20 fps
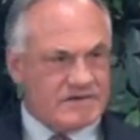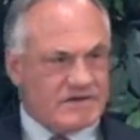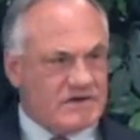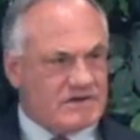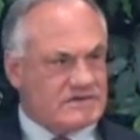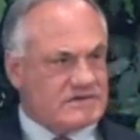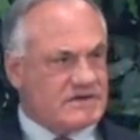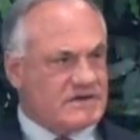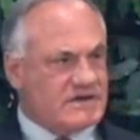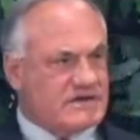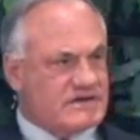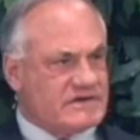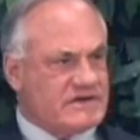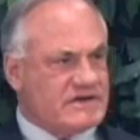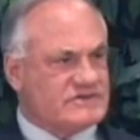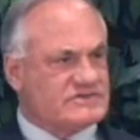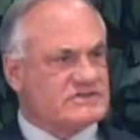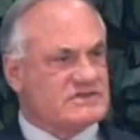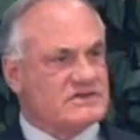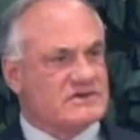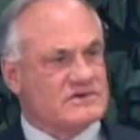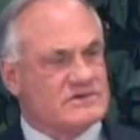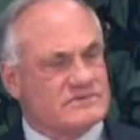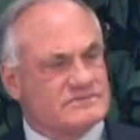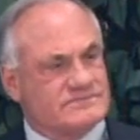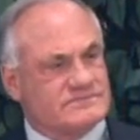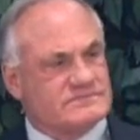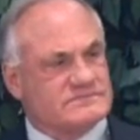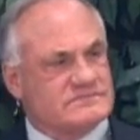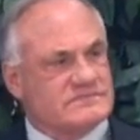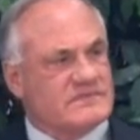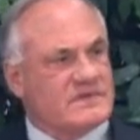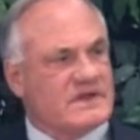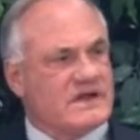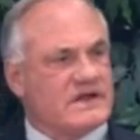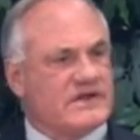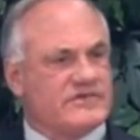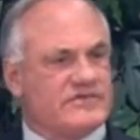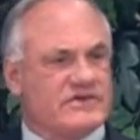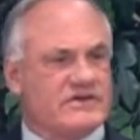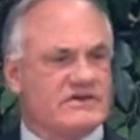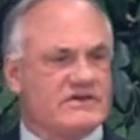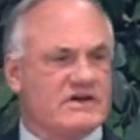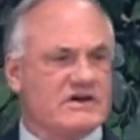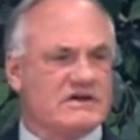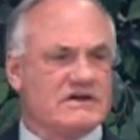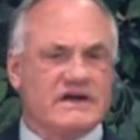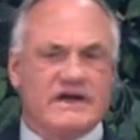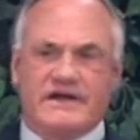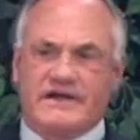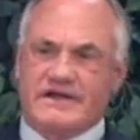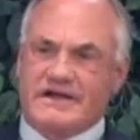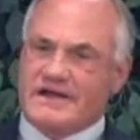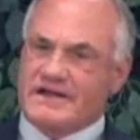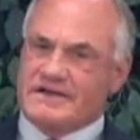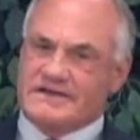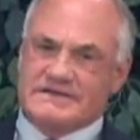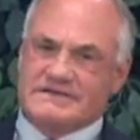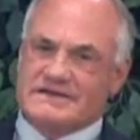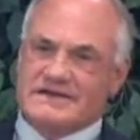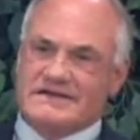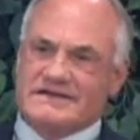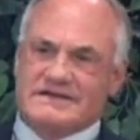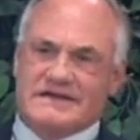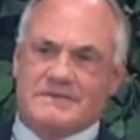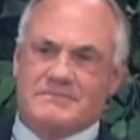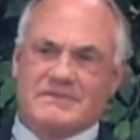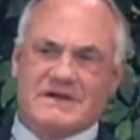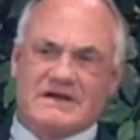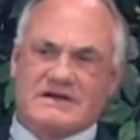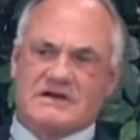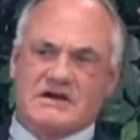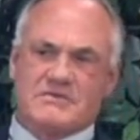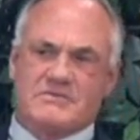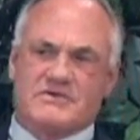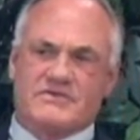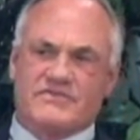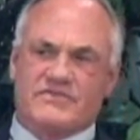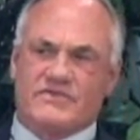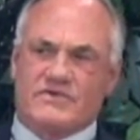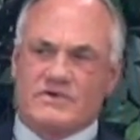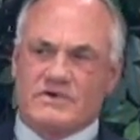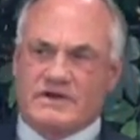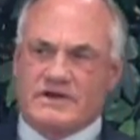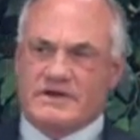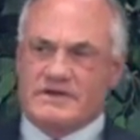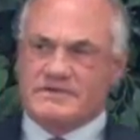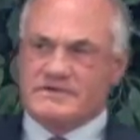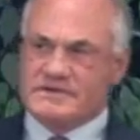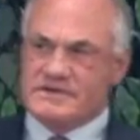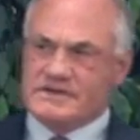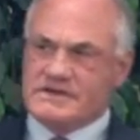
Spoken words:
Gutzlow, and I said, Doug, I'm not coming to Florida.